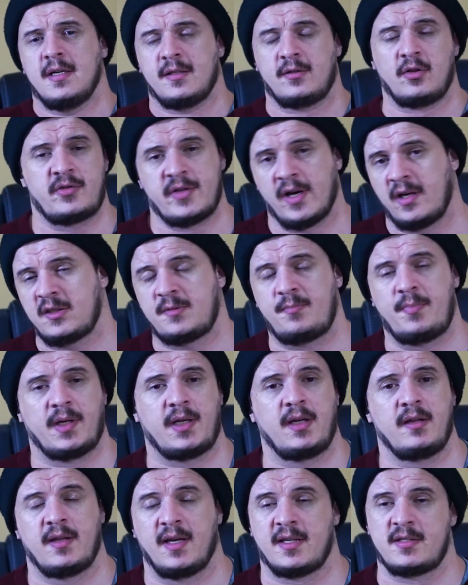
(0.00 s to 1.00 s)
So generally
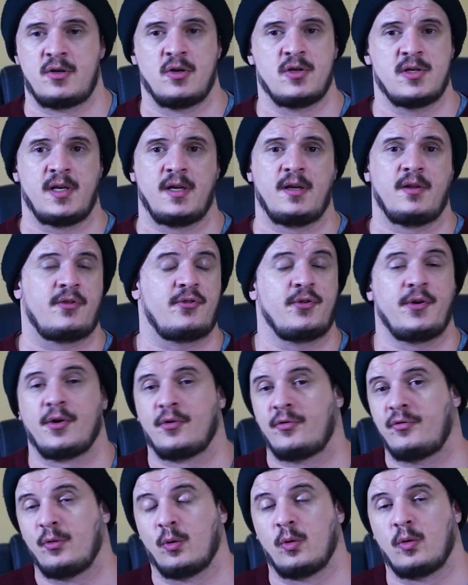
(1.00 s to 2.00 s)
speaking, there's usually 3 or
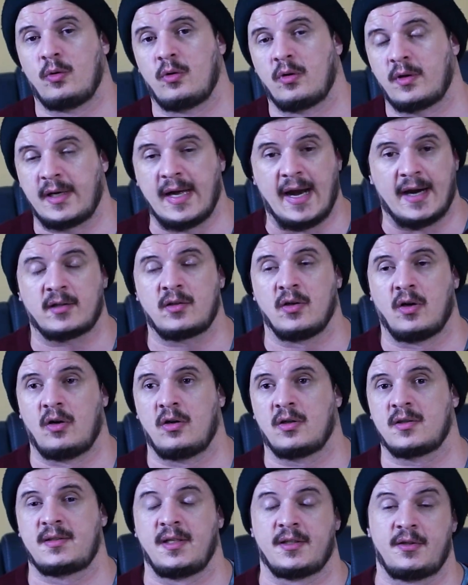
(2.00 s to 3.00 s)
4 character
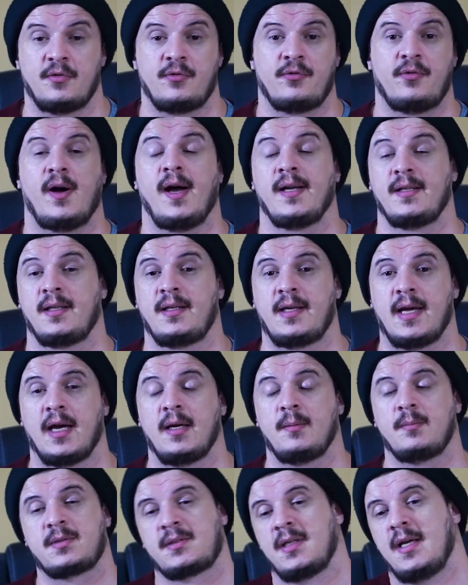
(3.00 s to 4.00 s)
arcs that you find in
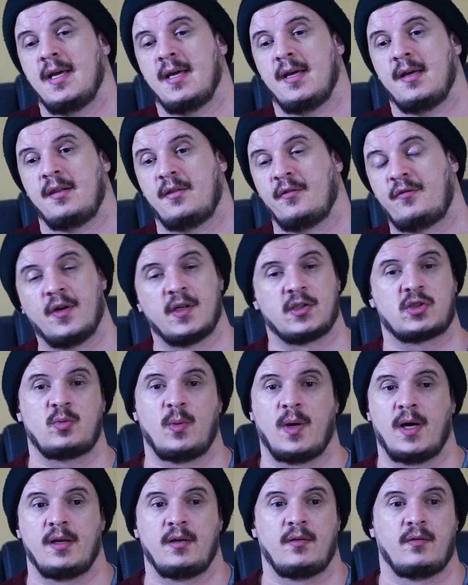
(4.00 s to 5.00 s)
games. The first
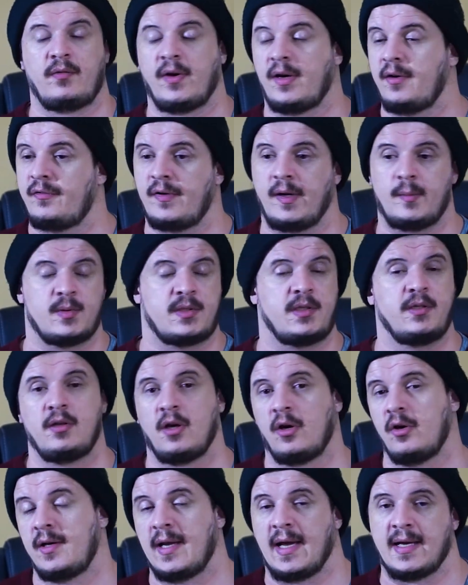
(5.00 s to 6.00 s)
one, very famously
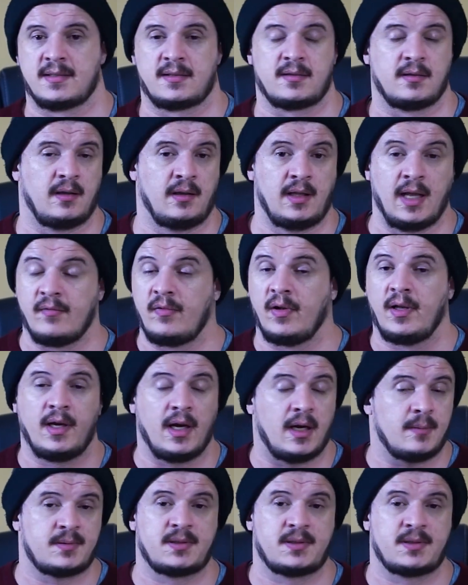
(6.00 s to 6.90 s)
known as leveling up